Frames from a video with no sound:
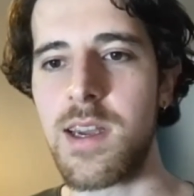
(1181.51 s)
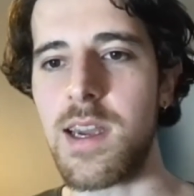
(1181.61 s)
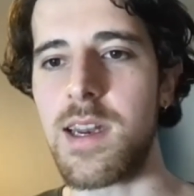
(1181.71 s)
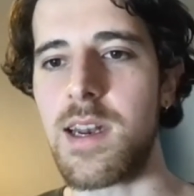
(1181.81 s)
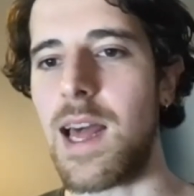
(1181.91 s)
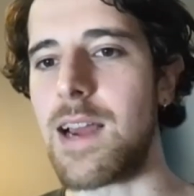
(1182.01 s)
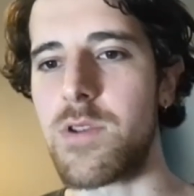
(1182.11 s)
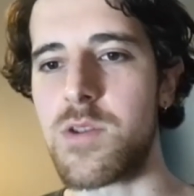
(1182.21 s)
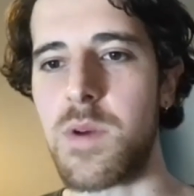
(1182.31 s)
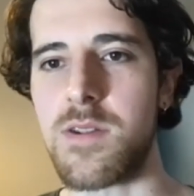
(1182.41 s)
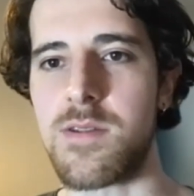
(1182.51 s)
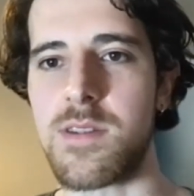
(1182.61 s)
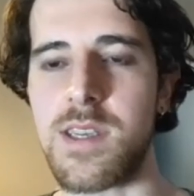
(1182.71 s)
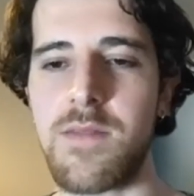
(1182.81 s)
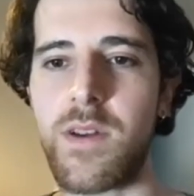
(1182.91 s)
in language
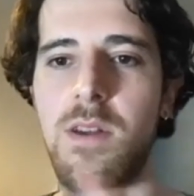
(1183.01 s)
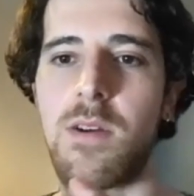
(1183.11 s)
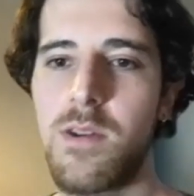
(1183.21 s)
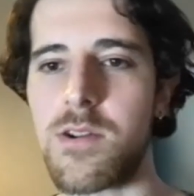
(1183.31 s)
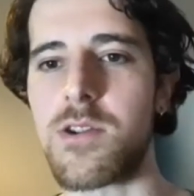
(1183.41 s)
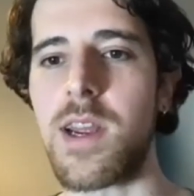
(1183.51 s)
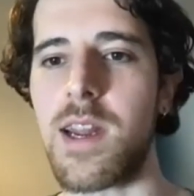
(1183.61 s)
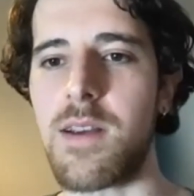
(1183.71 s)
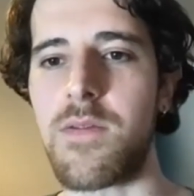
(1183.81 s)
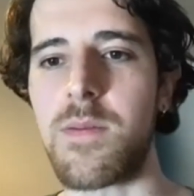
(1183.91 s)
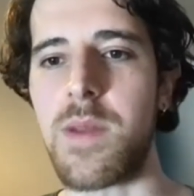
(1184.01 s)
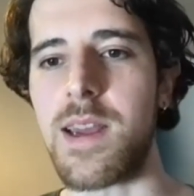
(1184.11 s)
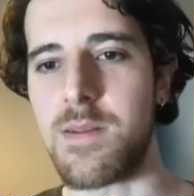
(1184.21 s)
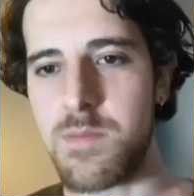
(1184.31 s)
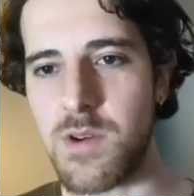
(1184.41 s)
models, even though you're training from
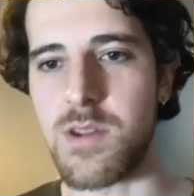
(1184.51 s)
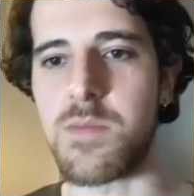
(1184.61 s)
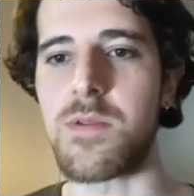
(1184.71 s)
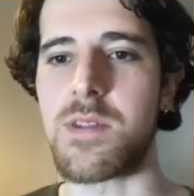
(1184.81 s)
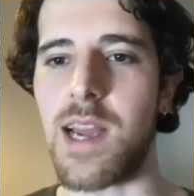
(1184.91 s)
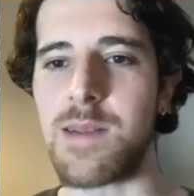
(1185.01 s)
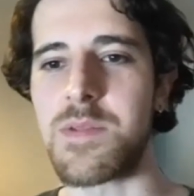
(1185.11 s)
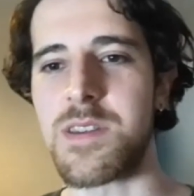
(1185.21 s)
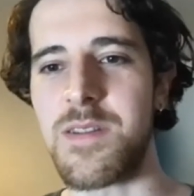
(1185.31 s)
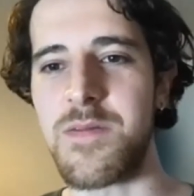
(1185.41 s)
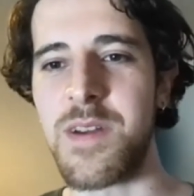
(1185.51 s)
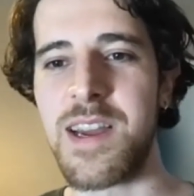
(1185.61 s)
like multiple types of,